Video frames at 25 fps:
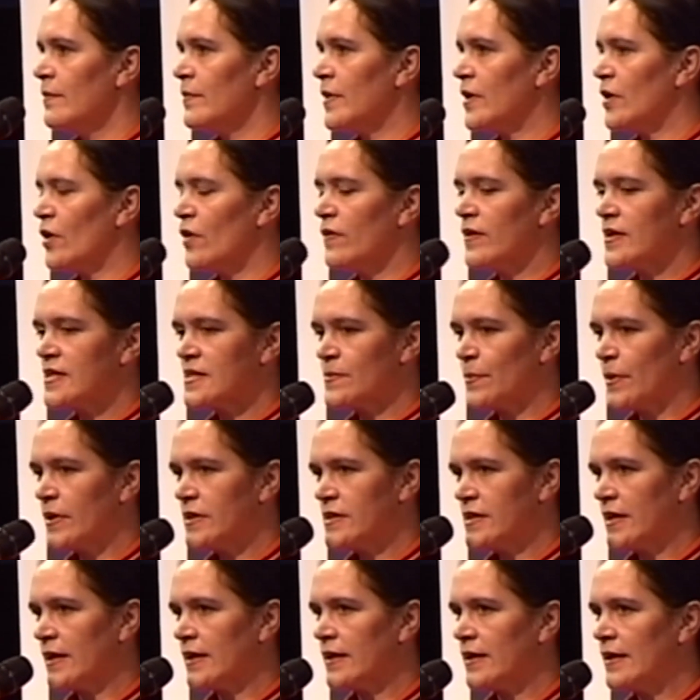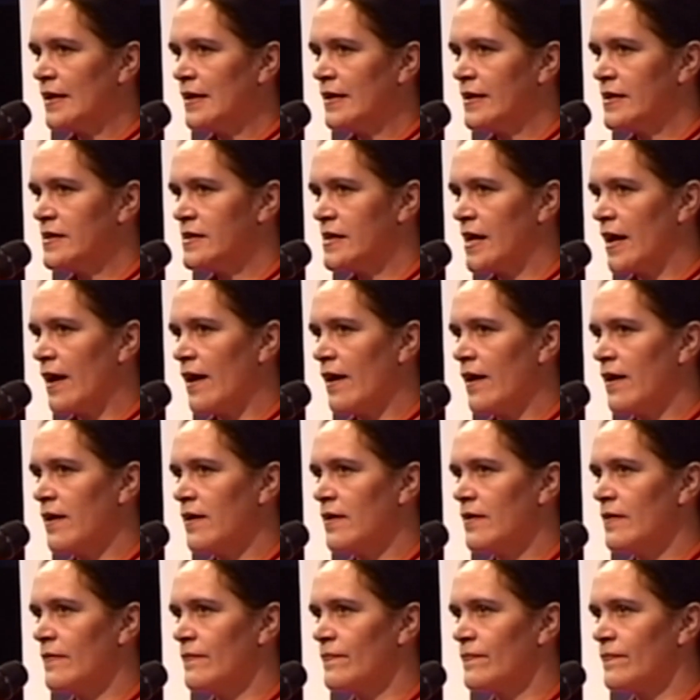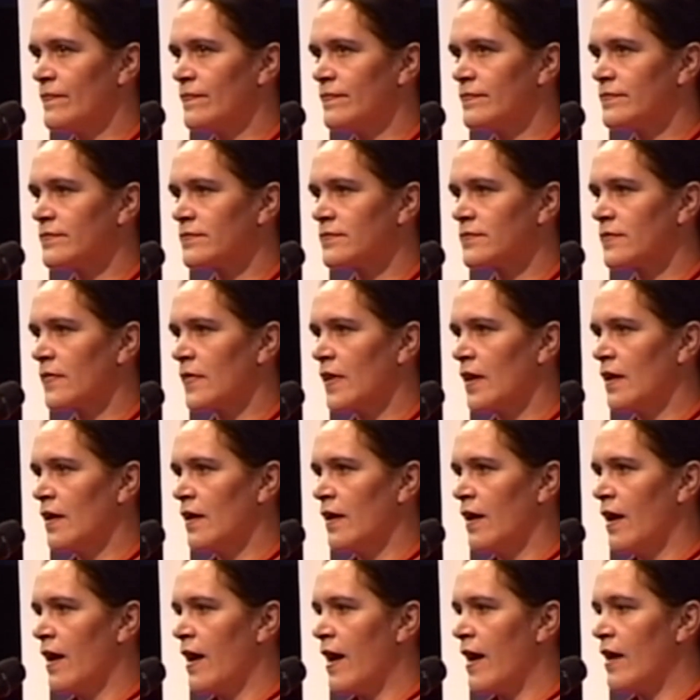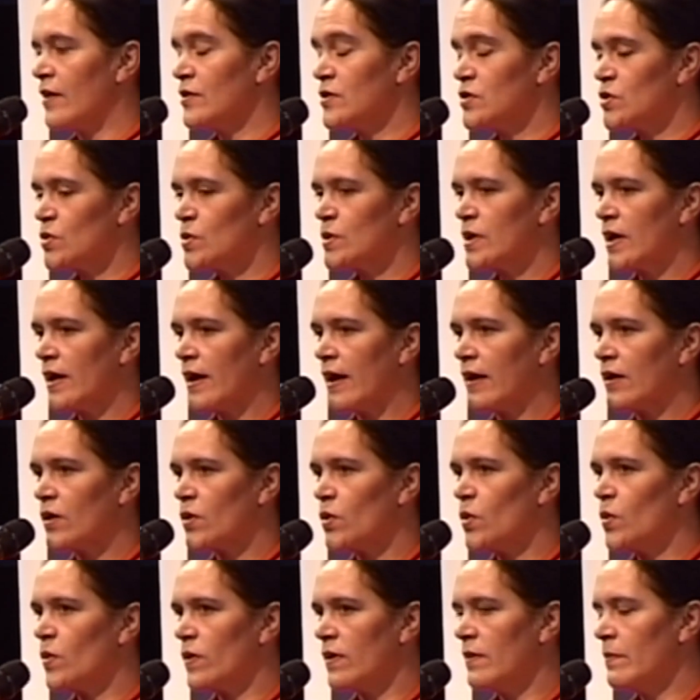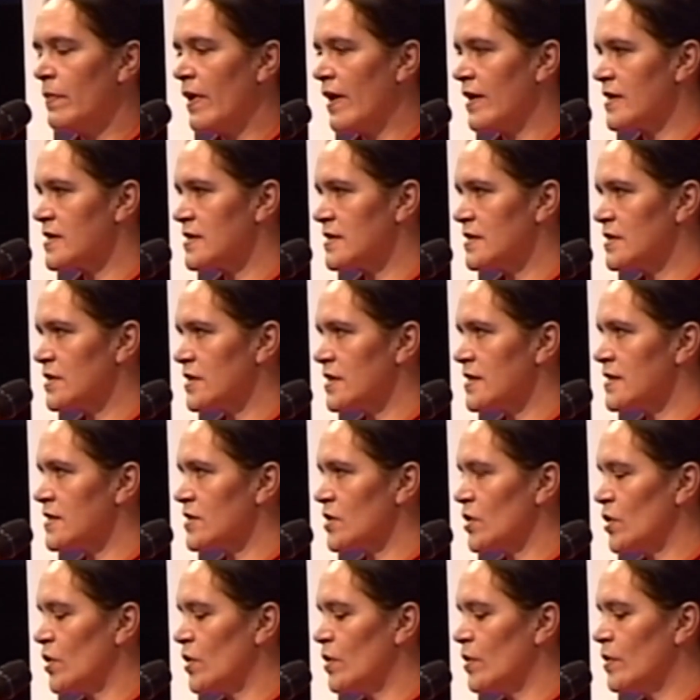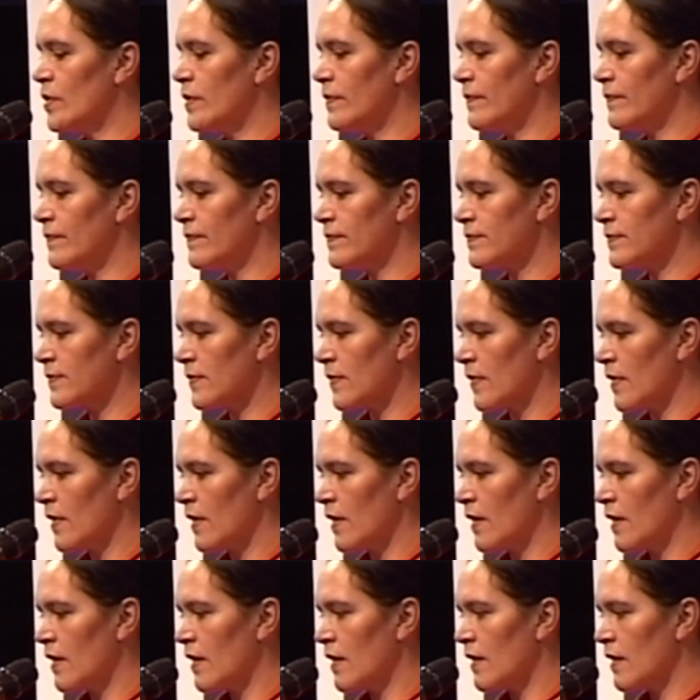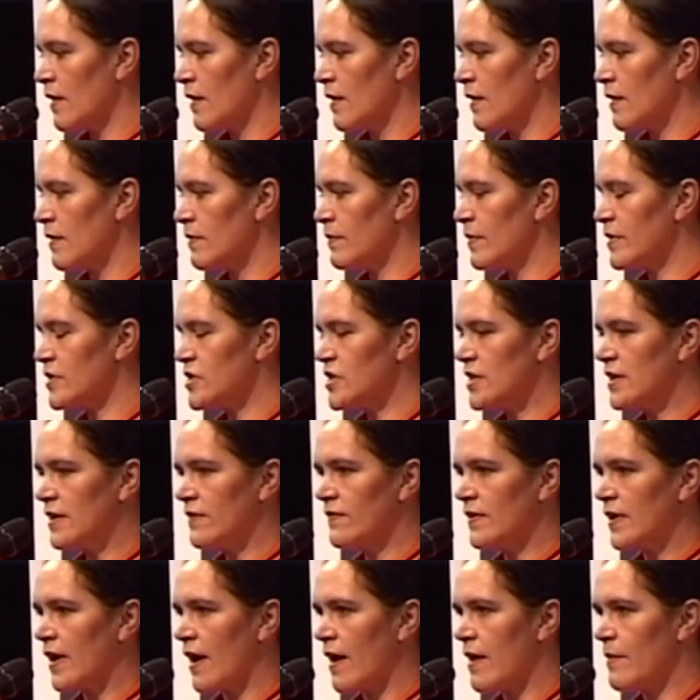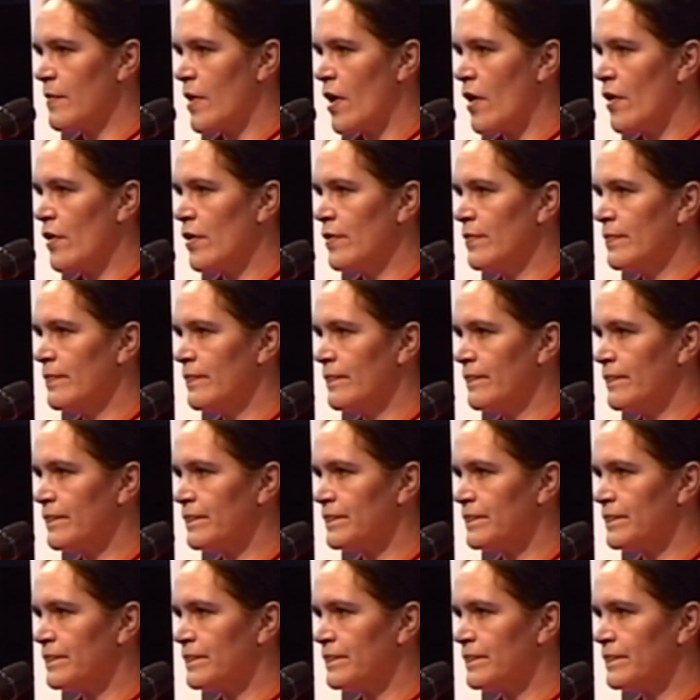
But on this particular day, our daughter had caught the bus into school, but she never came home.